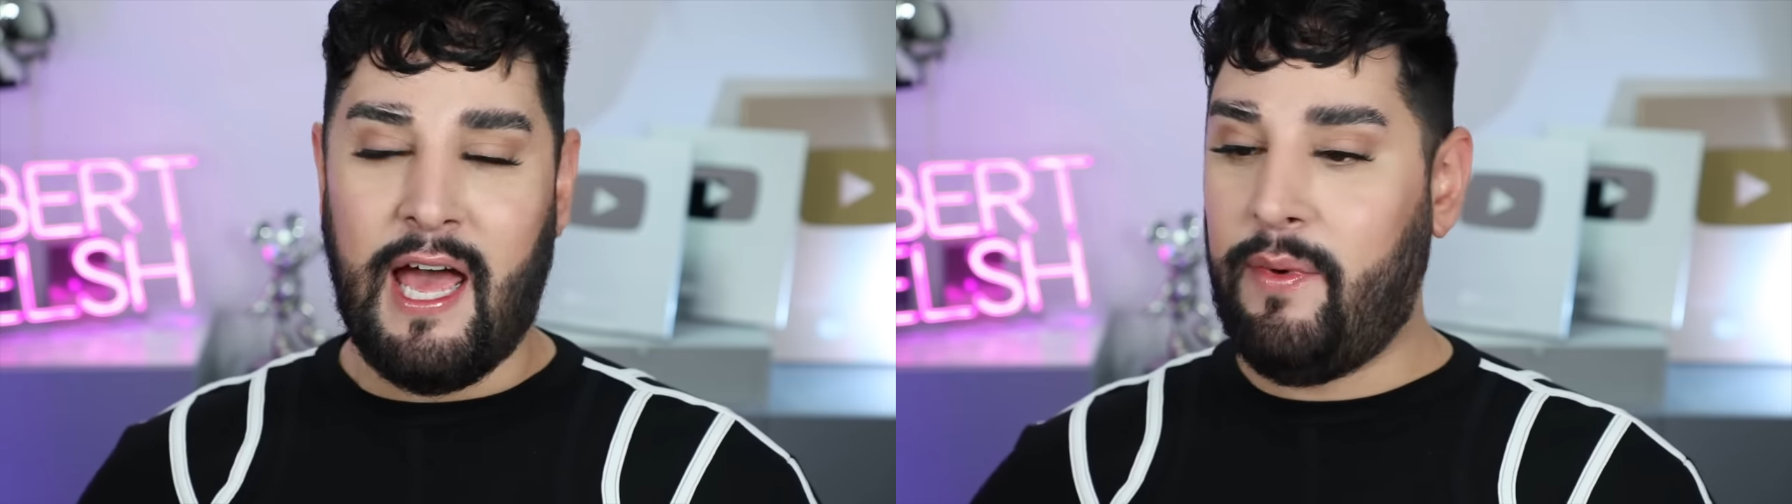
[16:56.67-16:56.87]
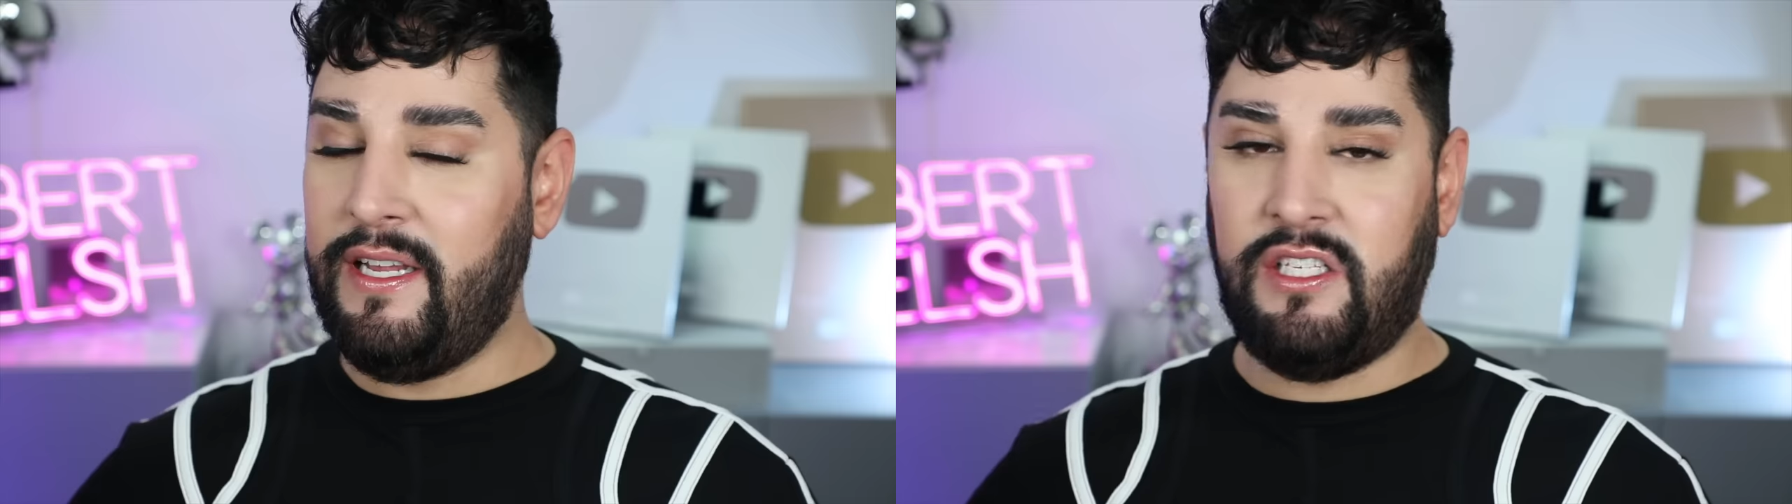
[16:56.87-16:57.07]

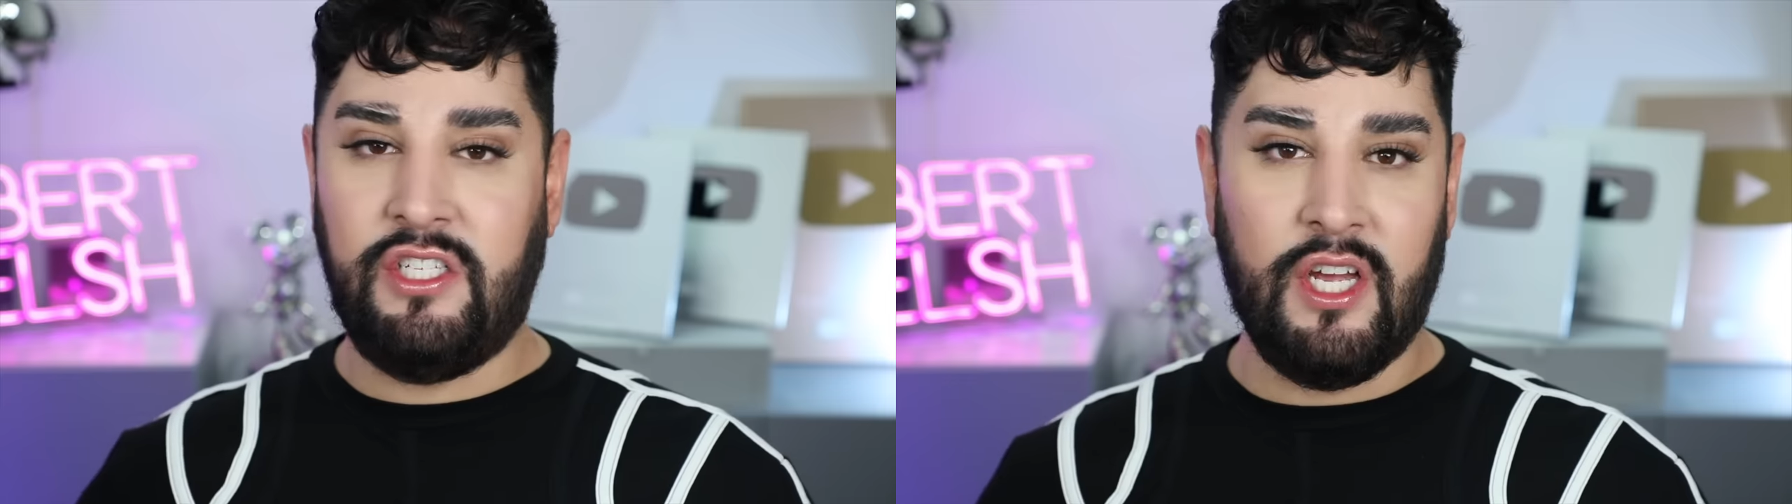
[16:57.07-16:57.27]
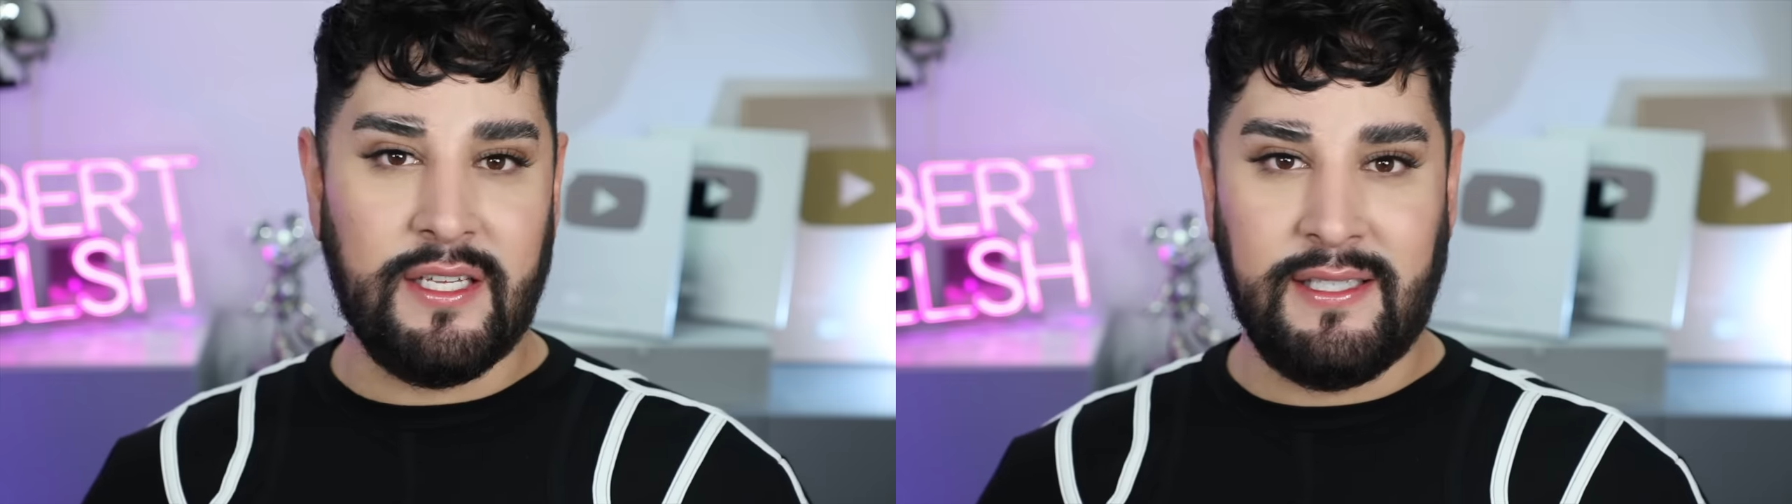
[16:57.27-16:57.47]
Am I
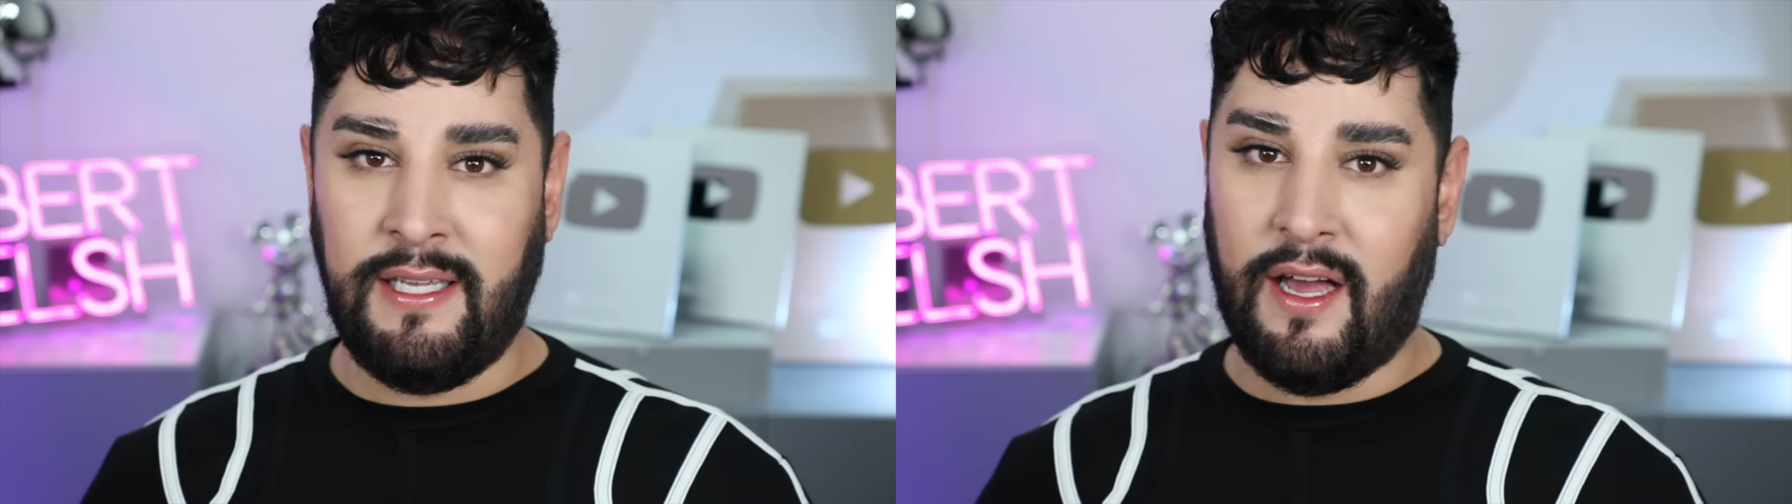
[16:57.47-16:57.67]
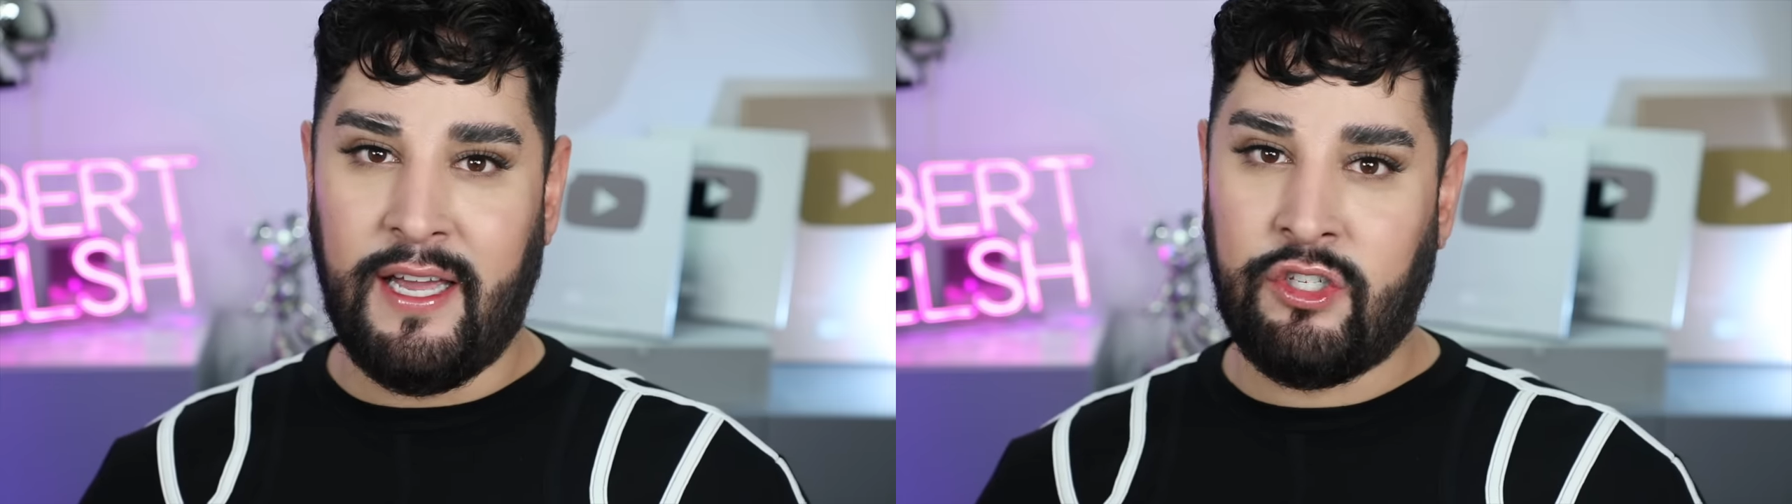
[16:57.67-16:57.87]
just
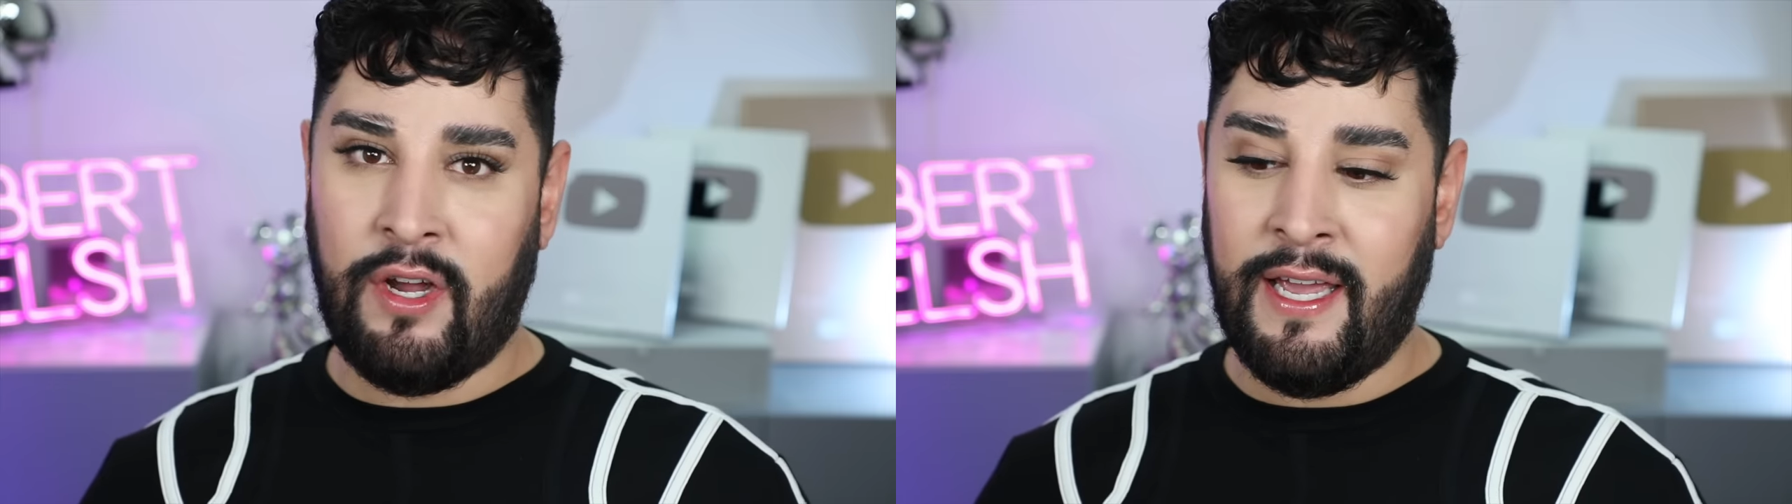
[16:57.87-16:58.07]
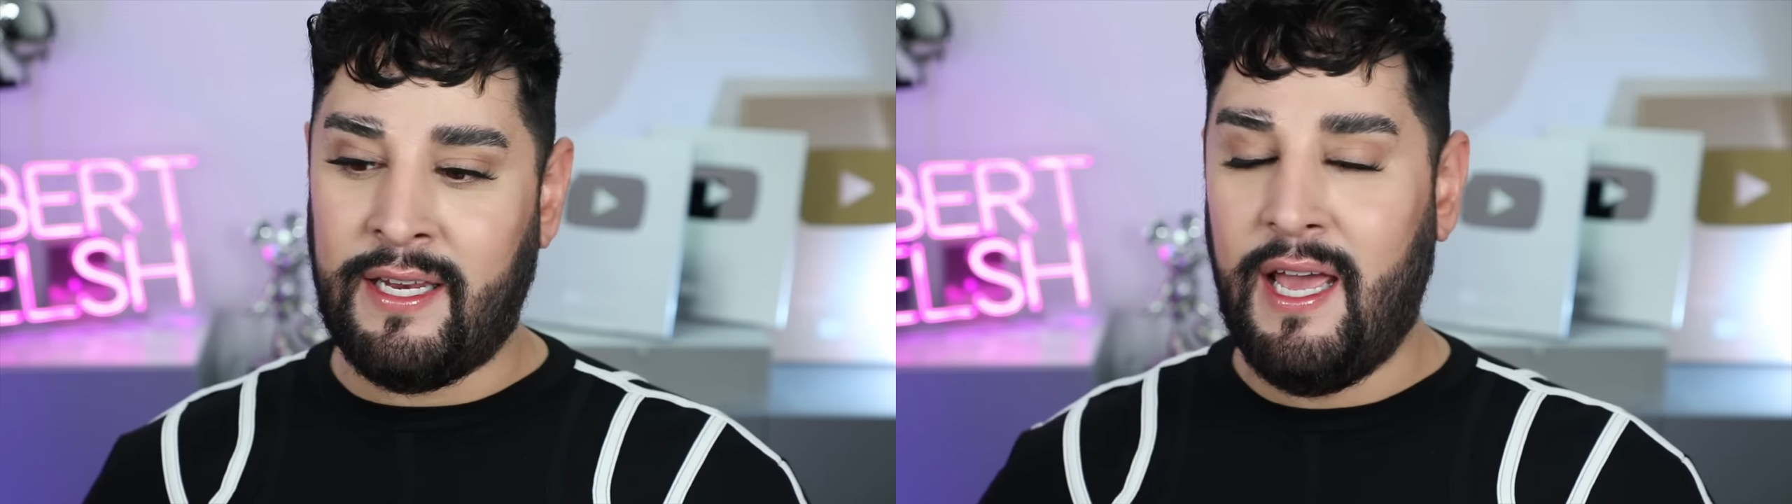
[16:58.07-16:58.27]

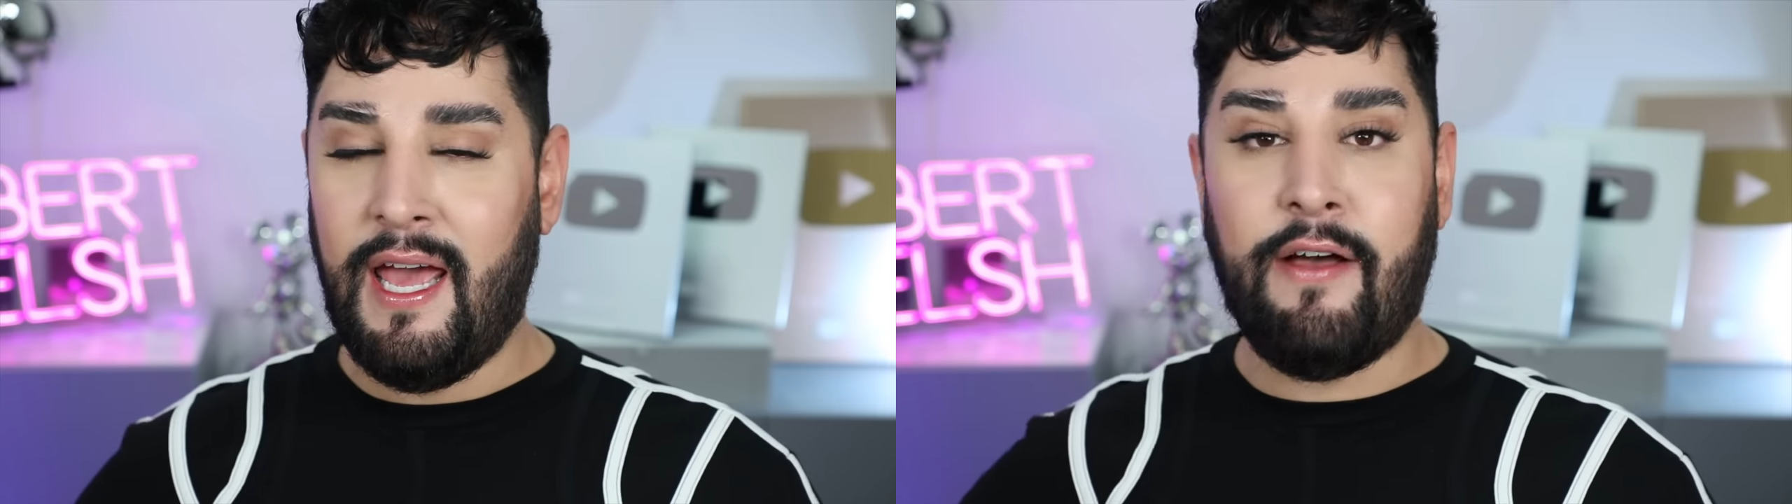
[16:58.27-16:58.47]
dehydrated?